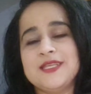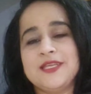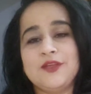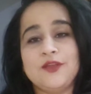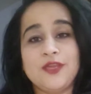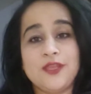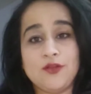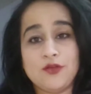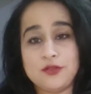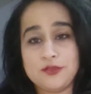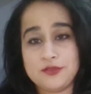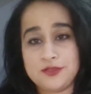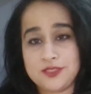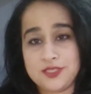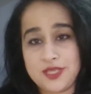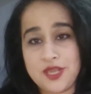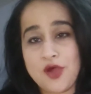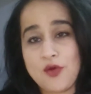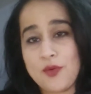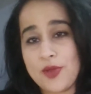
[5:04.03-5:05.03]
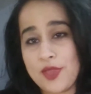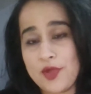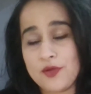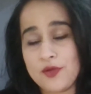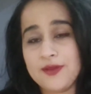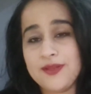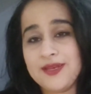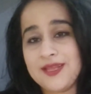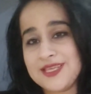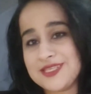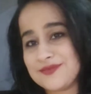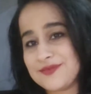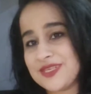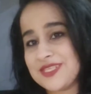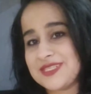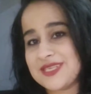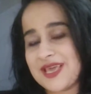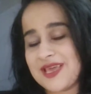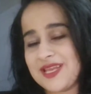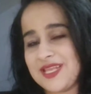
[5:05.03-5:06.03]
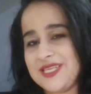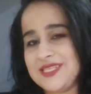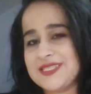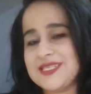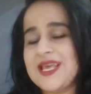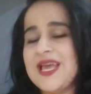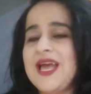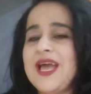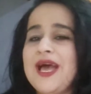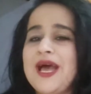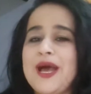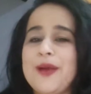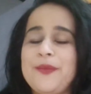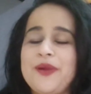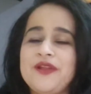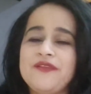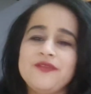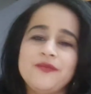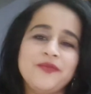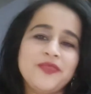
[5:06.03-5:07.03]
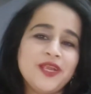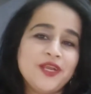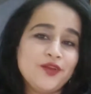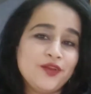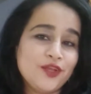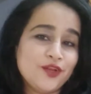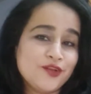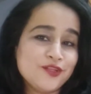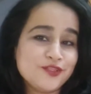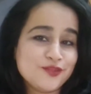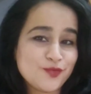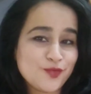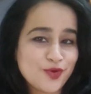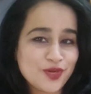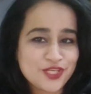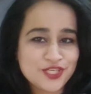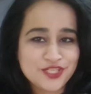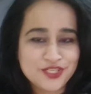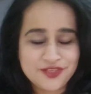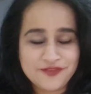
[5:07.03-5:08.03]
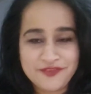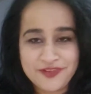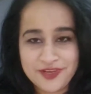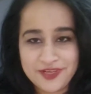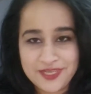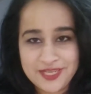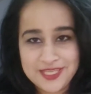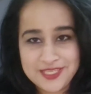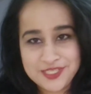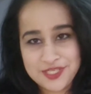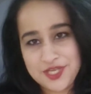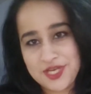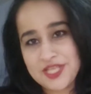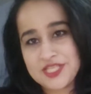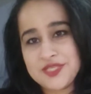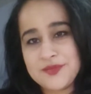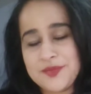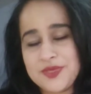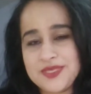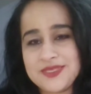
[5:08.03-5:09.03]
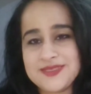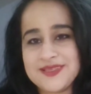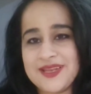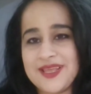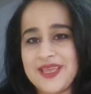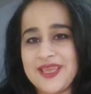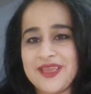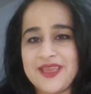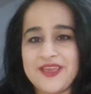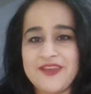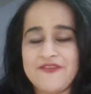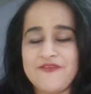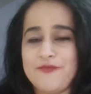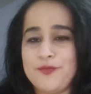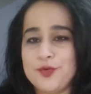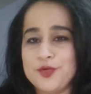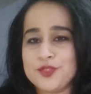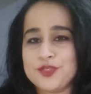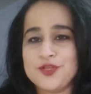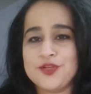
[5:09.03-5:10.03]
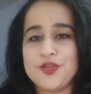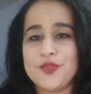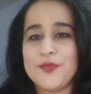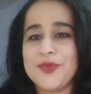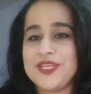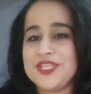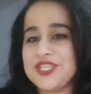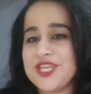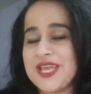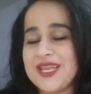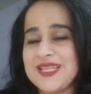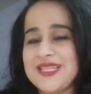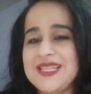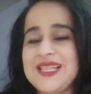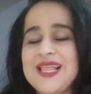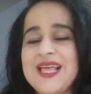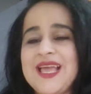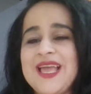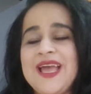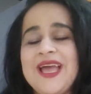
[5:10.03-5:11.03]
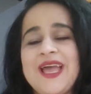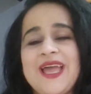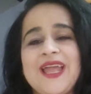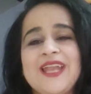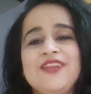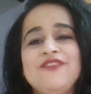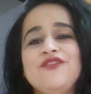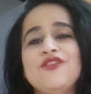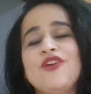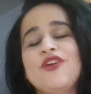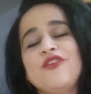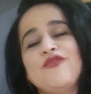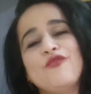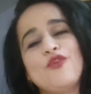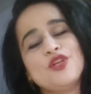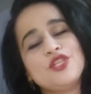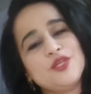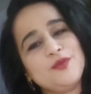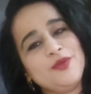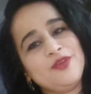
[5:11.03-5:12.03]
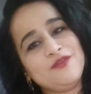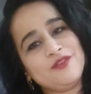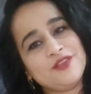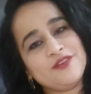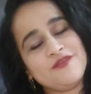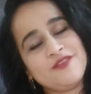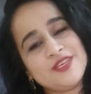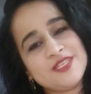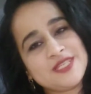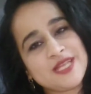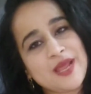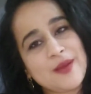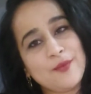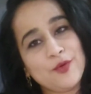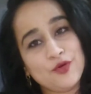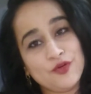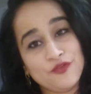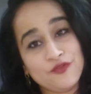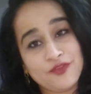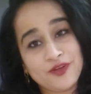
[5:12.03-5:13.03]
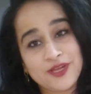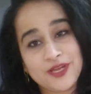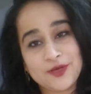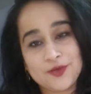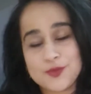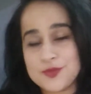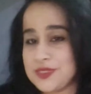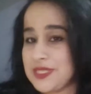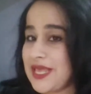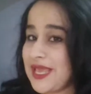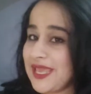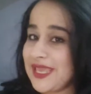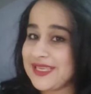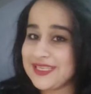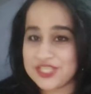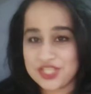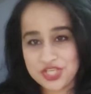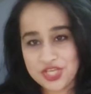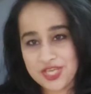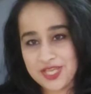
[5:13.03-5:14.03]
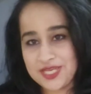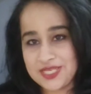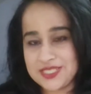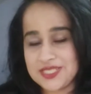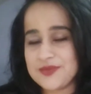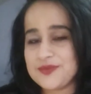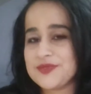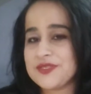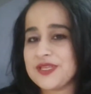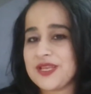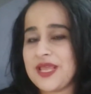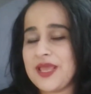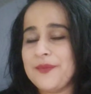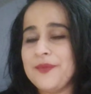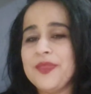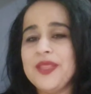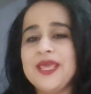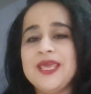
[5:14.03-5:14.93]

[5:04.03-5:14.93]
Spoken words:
and you can also see how I organize my sarees. Apart from that, you can also watch tasty recipes that I have posted on my channel. And if you are watching me for the first time, don't forget to like, share and subscribe.